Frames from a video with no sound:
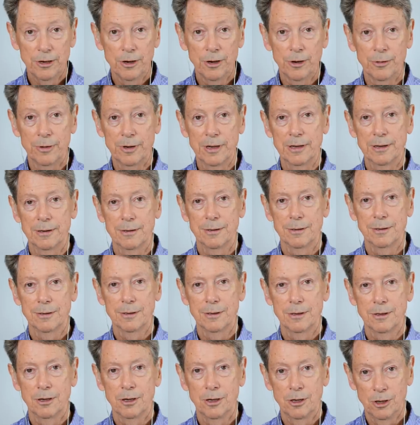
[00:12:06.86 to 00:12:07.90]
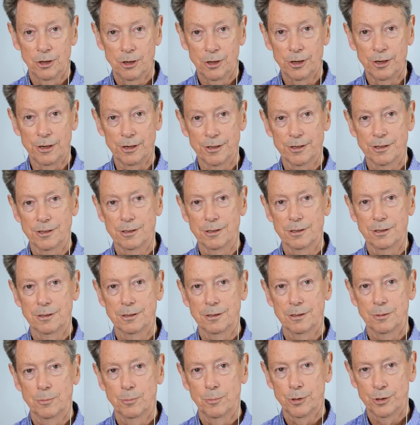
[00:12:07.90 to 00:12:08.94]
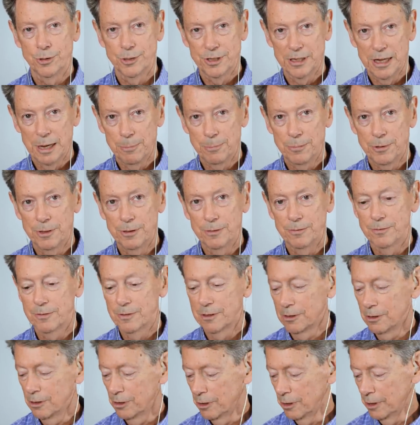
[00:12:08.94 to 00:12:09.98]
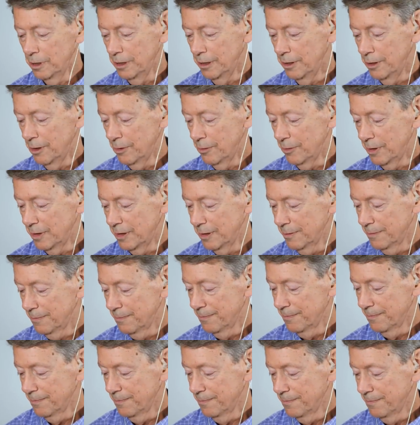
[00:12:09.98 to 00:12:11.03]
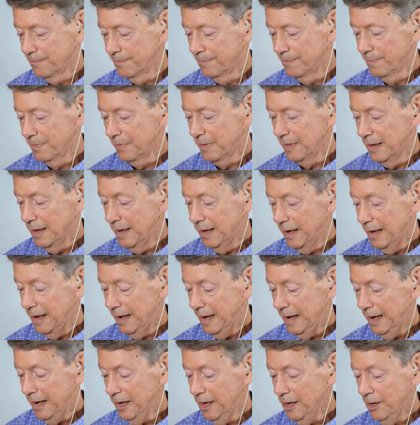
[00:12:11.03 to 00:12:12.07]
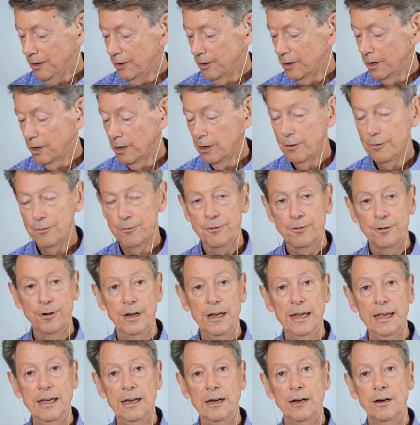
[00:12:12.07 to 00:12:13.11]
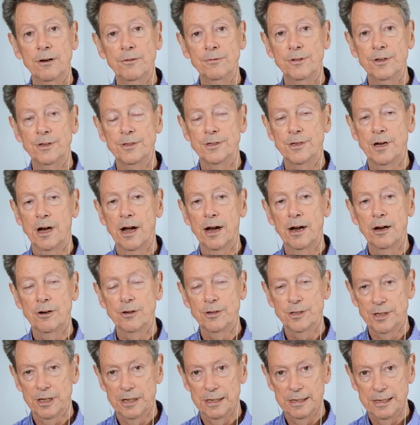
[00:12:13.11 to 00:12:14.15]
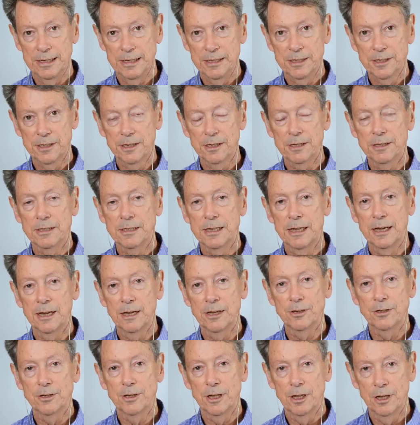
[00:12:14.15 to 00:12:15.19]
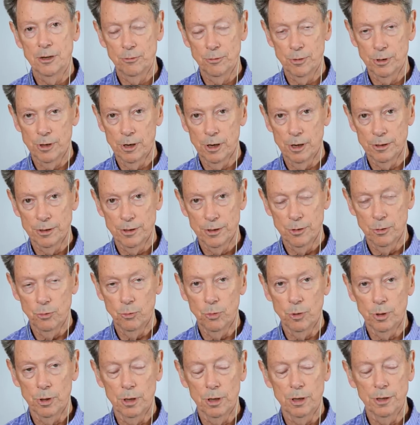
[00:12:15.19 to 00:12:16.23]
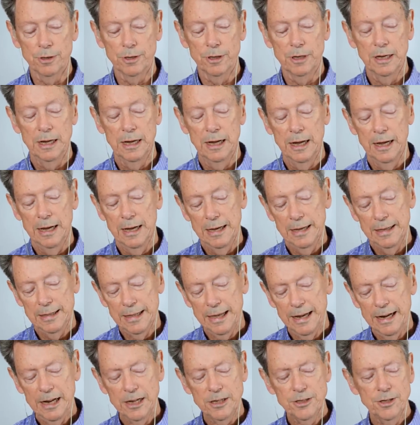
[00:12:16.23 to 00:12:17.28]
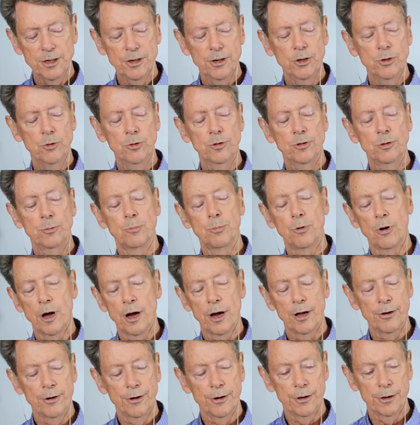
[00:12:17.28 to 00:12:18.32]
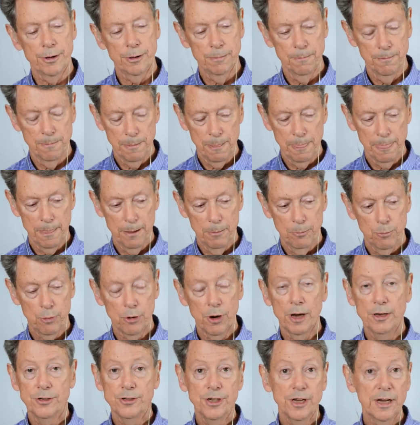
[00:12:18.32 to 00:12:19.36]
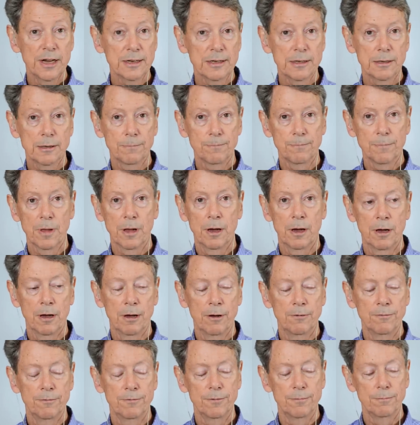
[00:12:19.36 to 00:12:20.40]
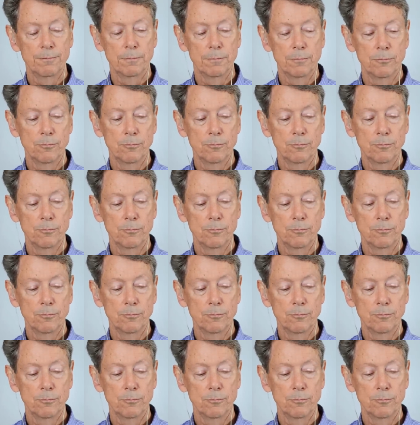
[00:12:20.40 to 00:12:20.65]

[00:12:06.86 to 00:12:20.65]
knowing, alert, perceptive, clearly knowing. And free of desires and discontent in regard to the world. That has to do with the broader project of